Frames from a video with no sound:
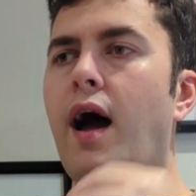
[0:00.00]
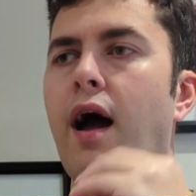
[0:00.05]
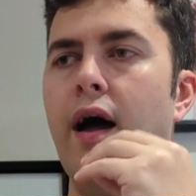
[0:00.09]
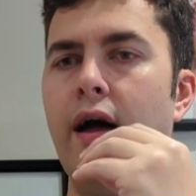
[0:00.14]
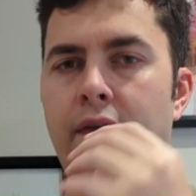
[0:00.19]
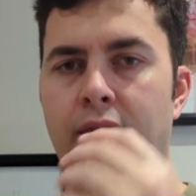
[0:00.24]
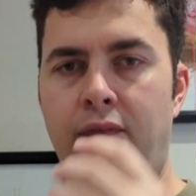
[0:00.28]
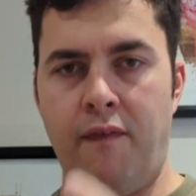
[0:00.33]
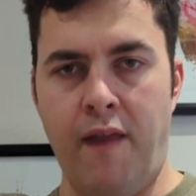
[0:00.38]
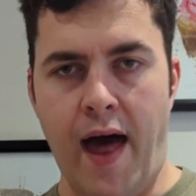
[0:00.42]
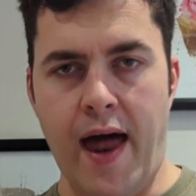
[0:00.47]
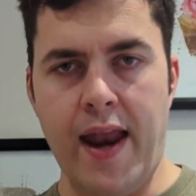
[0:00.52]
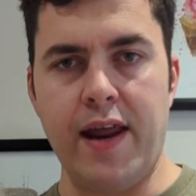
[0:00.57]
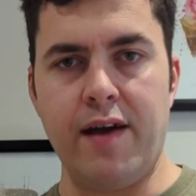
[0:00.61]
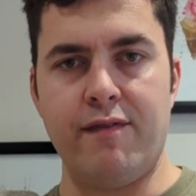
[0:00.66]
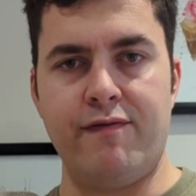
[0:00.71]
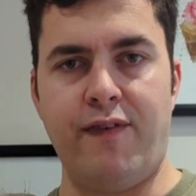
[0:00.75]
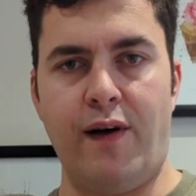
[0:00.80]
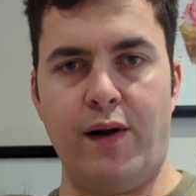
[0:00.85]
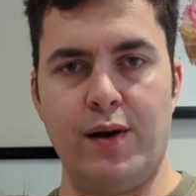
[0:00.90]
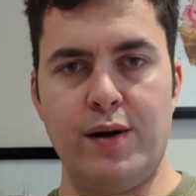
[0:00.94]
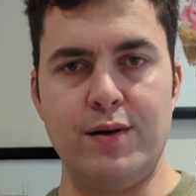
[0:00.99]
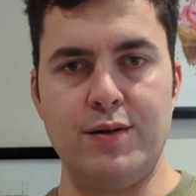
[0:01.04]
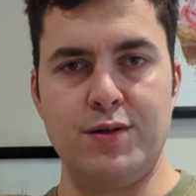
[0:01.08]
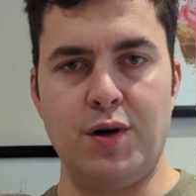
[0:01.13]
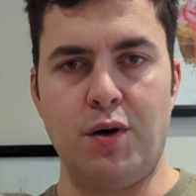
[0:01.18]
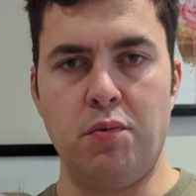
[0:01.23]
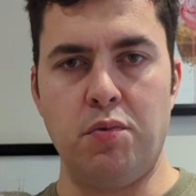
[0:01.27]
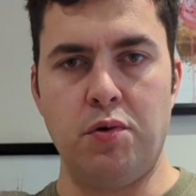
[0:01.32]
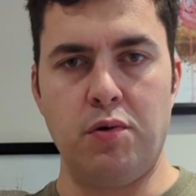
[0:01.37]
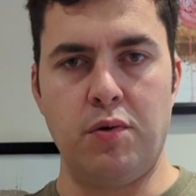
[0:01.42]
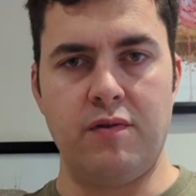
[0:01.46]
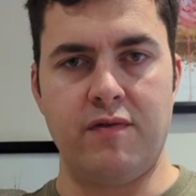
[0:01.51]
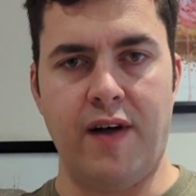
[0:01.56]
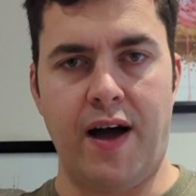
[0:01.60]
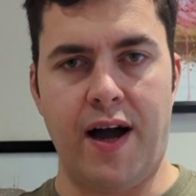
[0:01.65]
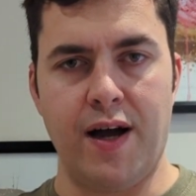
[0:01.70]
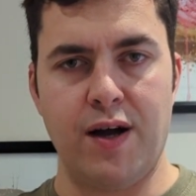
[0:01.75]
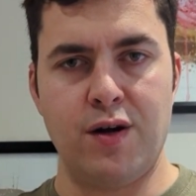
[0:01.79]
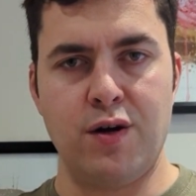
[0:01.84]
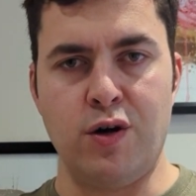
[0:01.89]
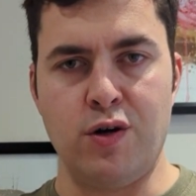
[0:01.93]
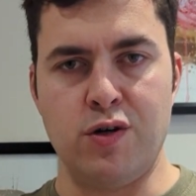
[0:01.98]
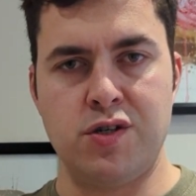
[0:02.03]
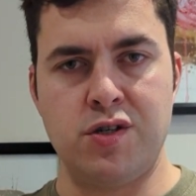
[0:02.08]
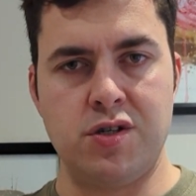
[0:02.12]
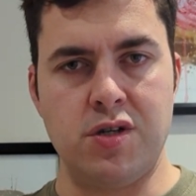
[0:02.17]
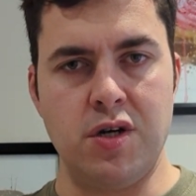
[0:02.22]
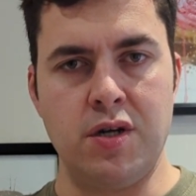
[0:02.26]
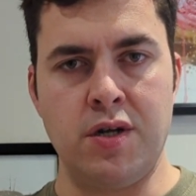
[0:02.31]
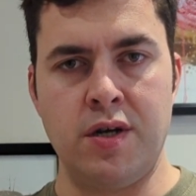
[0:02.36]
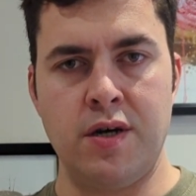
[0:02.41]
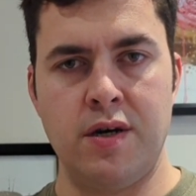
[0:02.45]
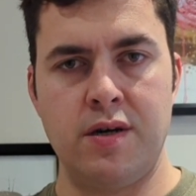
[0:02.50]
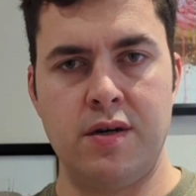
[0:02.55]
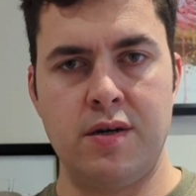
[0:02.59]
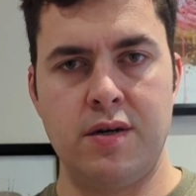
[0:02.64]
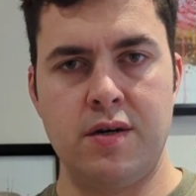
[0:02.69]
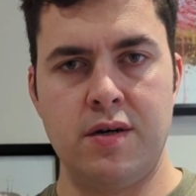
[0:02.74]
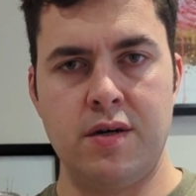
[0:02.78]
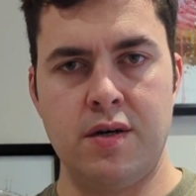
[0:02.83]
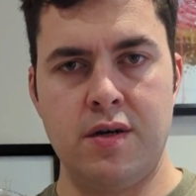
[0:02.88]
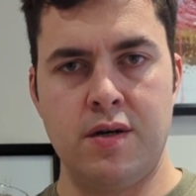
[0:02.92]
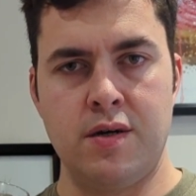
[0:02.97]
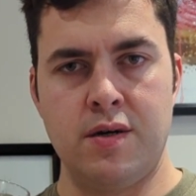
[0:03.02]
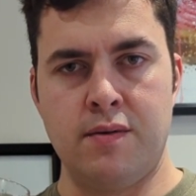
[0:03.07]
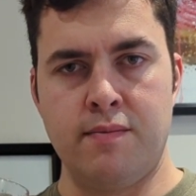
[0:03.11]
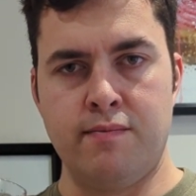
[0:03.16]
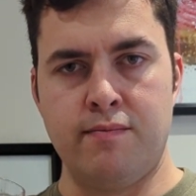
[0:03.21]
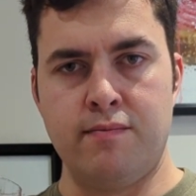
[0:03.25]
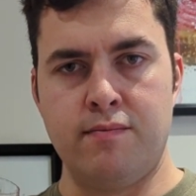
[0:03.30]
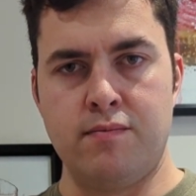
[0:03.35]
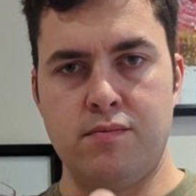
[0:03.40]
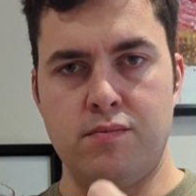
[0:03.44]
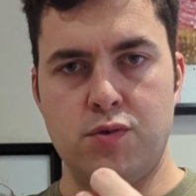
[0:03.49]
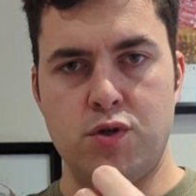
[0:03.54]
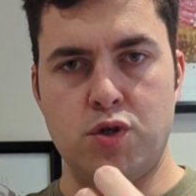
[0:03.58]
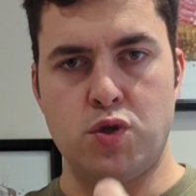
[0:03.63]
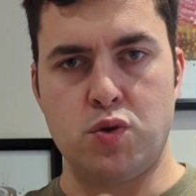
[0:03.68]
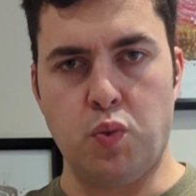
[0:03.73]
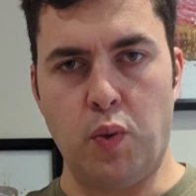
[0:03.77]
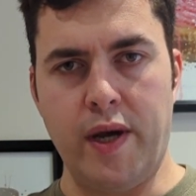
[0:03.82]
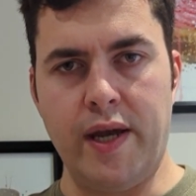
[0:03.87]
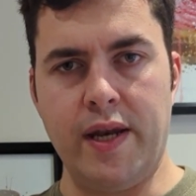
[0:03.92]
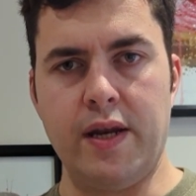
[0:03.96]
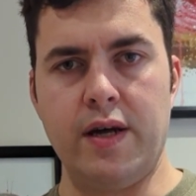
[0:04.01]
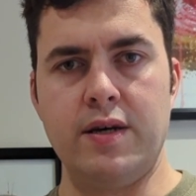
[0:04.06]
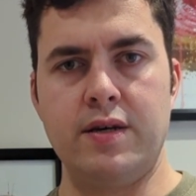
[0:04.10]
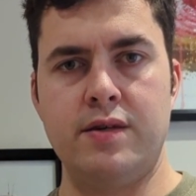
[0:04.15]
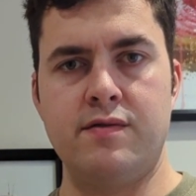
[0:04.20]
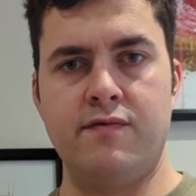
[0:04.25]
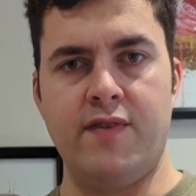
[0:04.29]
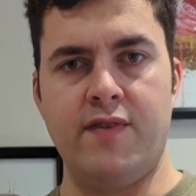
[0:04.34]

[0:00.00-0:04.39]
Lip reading: And then it follows up with that custard, sweetness,